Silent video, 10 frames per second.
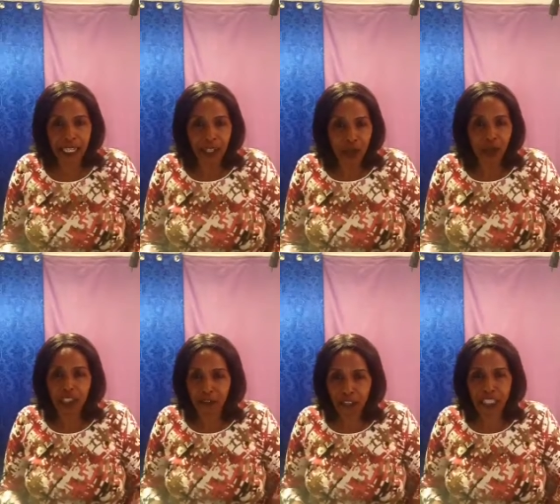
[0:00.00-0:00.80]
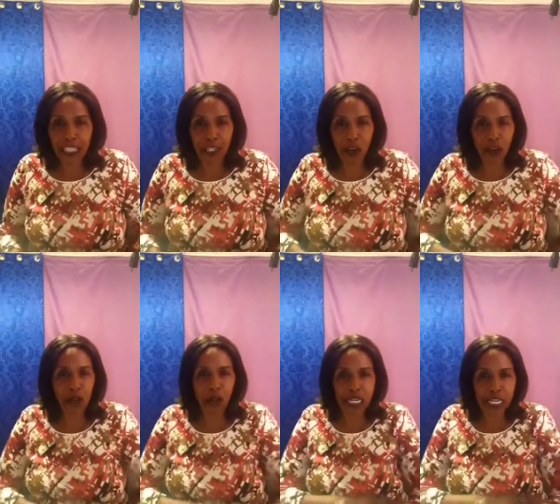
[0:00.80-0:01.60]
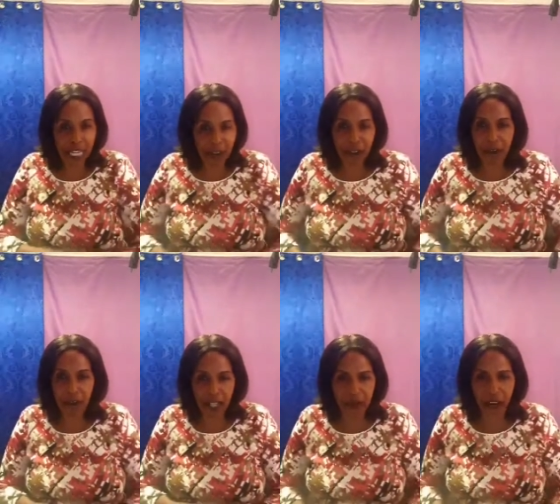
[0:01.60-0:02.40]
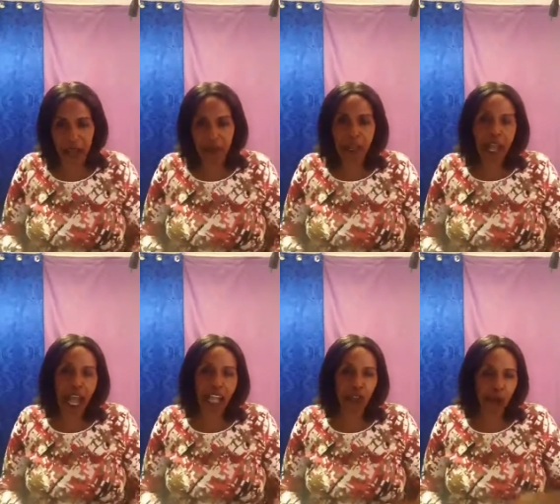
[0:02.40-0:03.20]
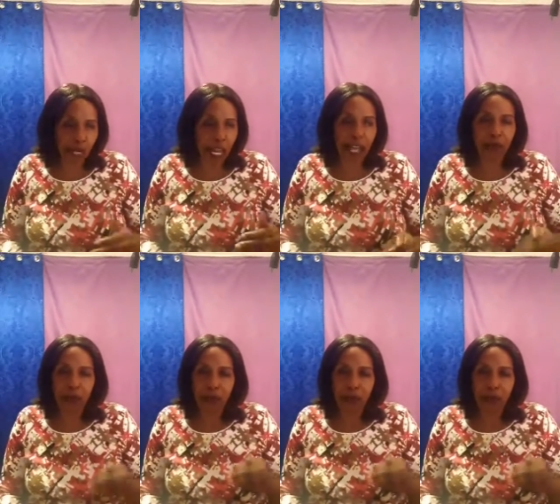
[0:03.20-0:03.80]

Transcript: So she felt that God would never forgive her. I told her,